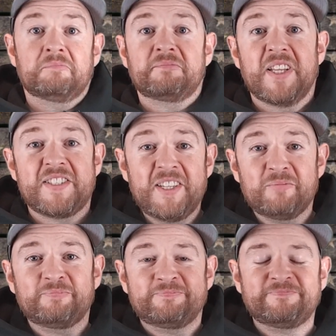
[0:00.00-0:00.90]
That's
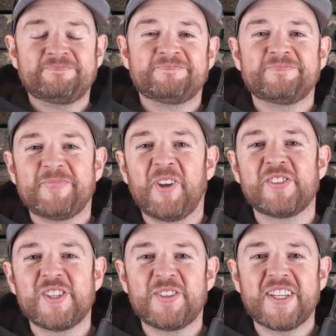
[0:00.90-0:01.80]
it.
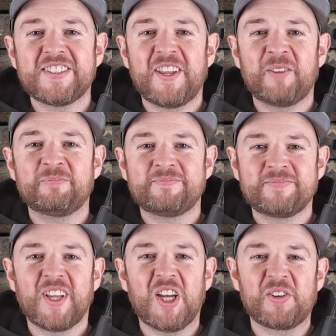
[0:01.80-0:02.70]
Until next time,
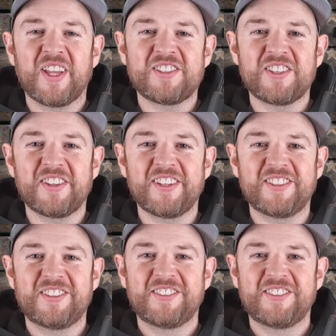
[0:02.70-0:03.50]
I'll catch you later.